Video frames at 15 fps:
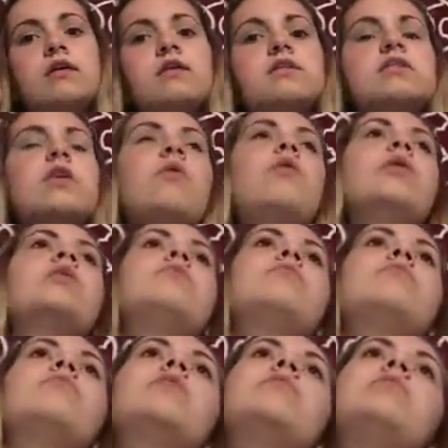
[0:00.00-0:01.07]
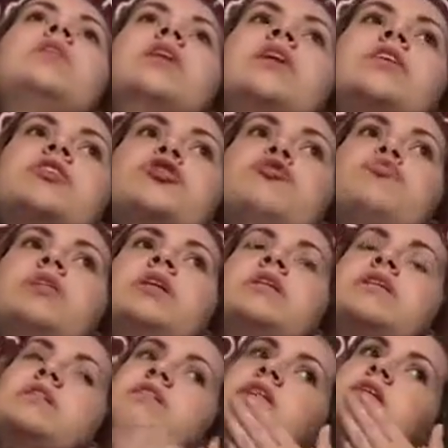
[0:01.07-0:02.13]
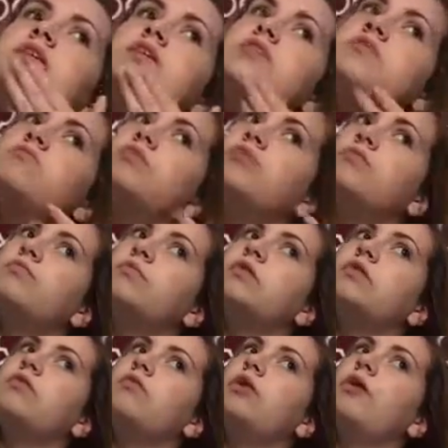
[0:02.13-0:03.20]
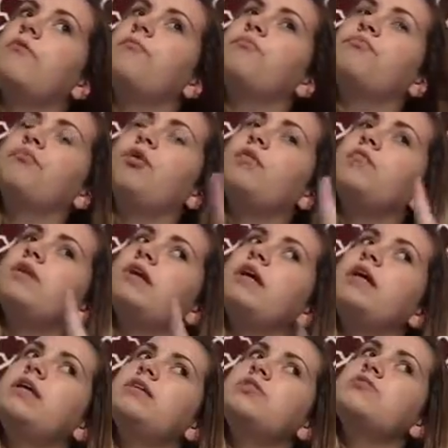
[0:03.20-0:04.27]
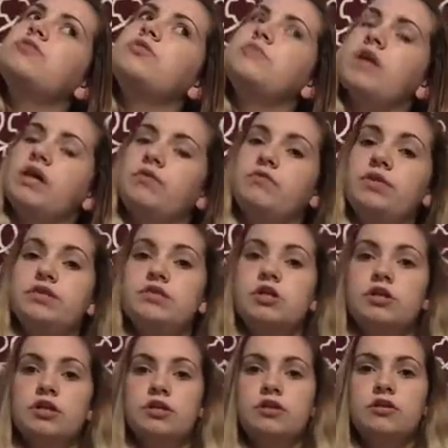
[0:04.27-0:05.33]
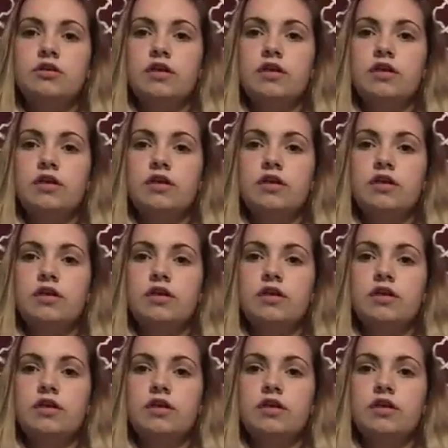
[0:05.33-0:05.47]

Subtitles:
So, it'd been, like, 2 minutes in his room. Or no, 1 minute in his room, and I started